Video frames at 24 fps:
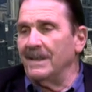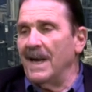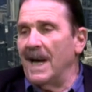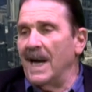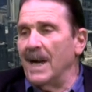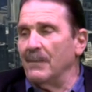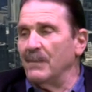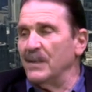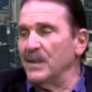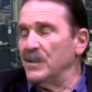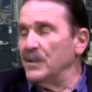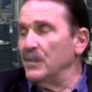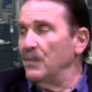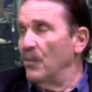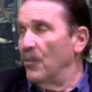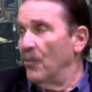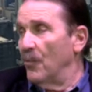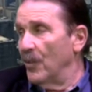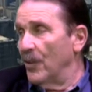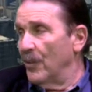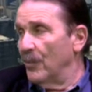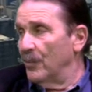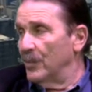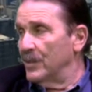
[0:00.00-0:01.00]
Thomas
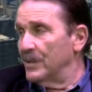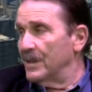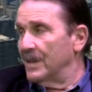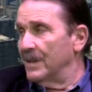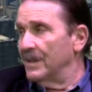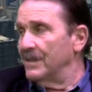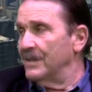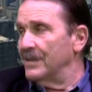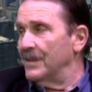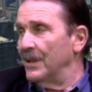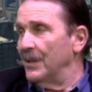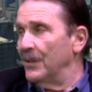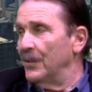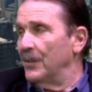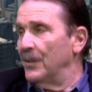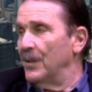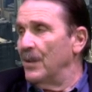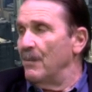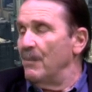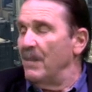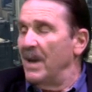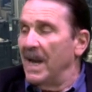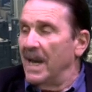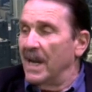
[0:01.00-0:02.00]
More was considered a
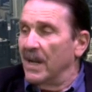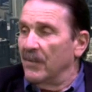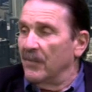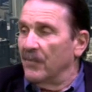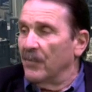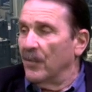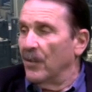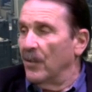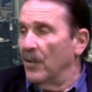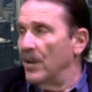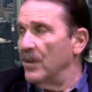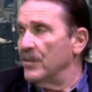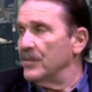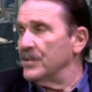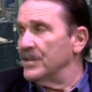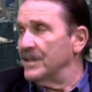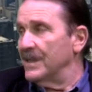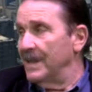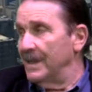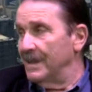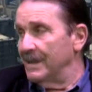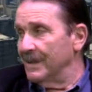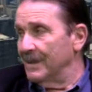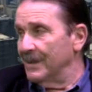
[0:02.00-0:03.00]
man for all
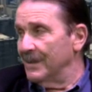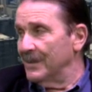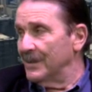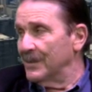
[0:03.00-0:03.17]
seasons.